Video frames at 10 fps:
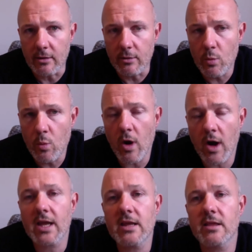one
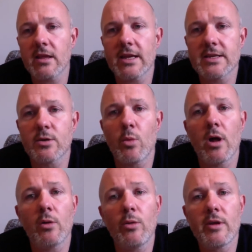key thing is that while
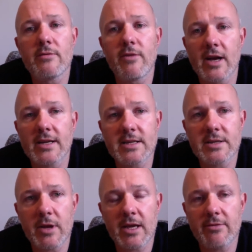all the advice is
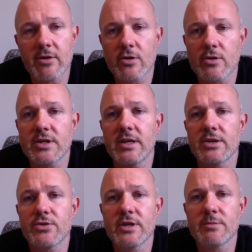being given across the
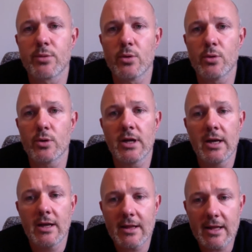industry is broad,
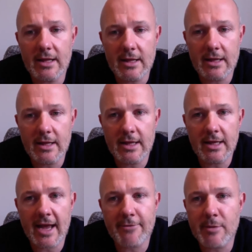
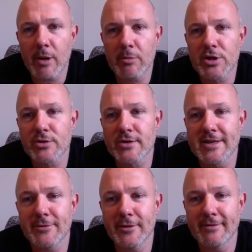every publisher is
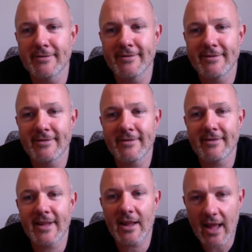different.
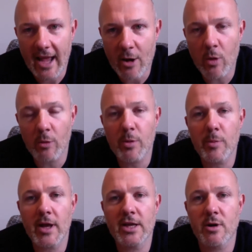How well
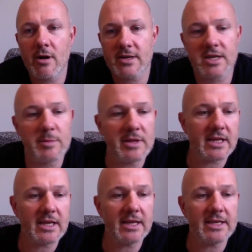prepared you are is going to be the
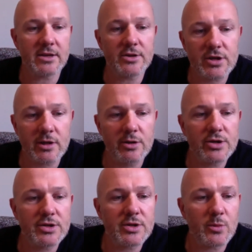key. So the
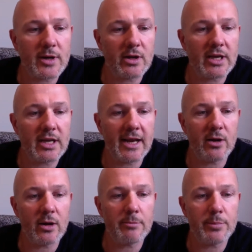solutions that we're looking at
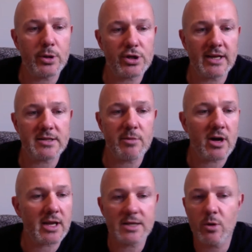and pushing out to
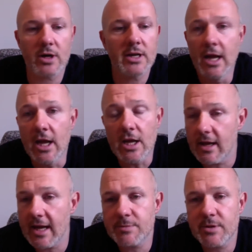market is, one,
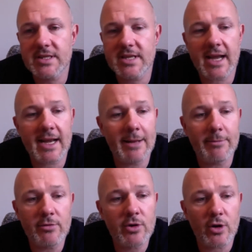as per the Tech Lab,
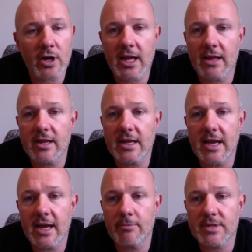you've got to get the
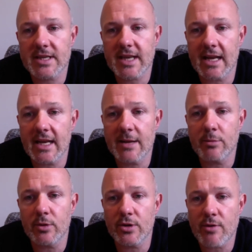scan
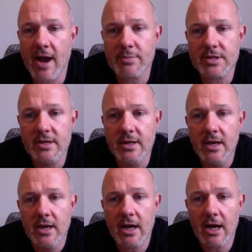enabled on your apps,
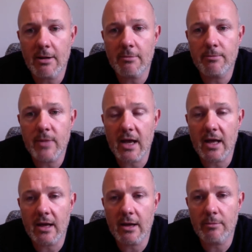
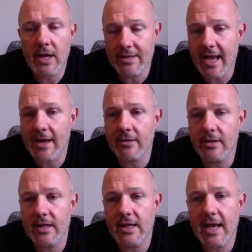and
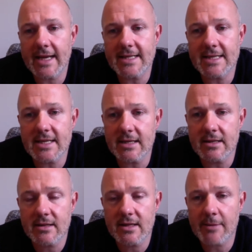the ATT,
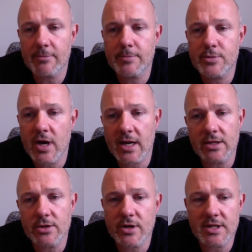the App
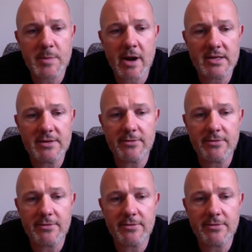Tracking Transparency